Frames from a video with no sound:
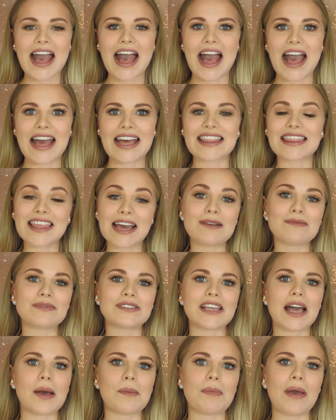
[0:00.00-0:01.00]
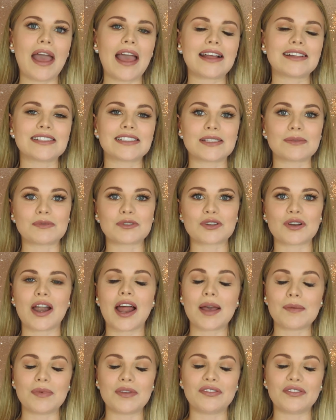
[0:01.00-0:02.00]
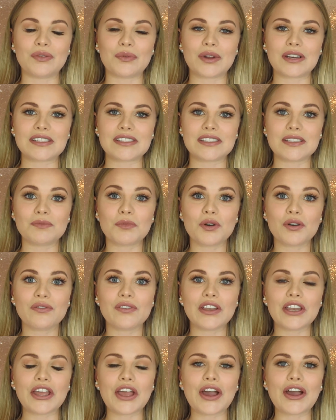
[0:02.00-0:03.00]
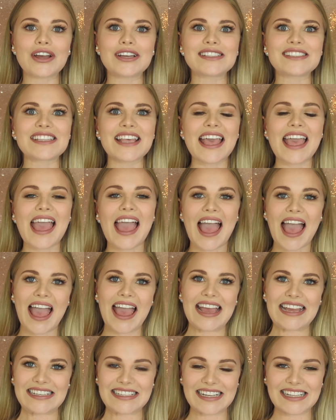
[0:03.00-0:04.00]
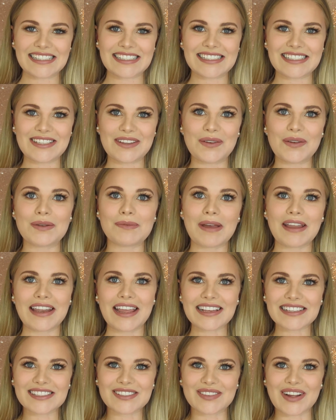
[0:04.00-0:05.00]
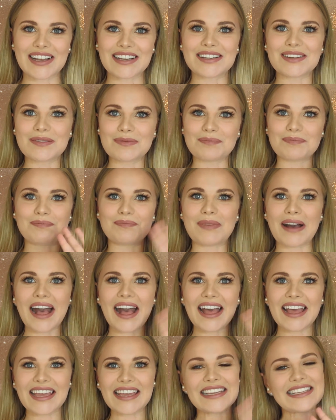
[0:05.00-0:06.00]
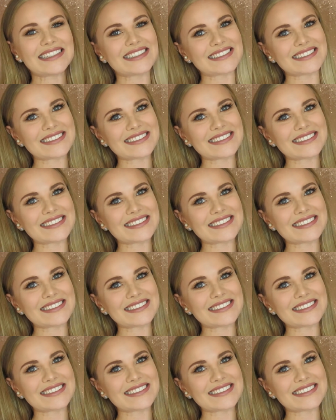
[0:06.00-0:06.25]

thumbs up and subscribe if you want to see more videos, and I'll see you in my next one. Bye!